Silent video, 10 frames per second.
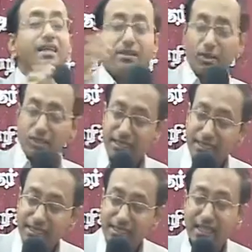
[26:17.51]
he was as
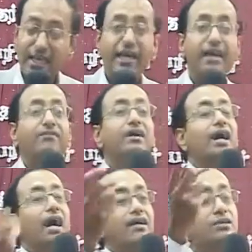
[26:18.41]
a slave
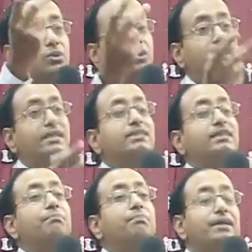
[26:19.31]
and two years
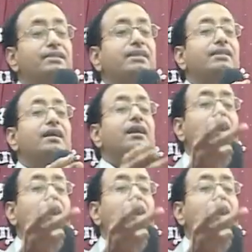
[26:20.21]
in prison.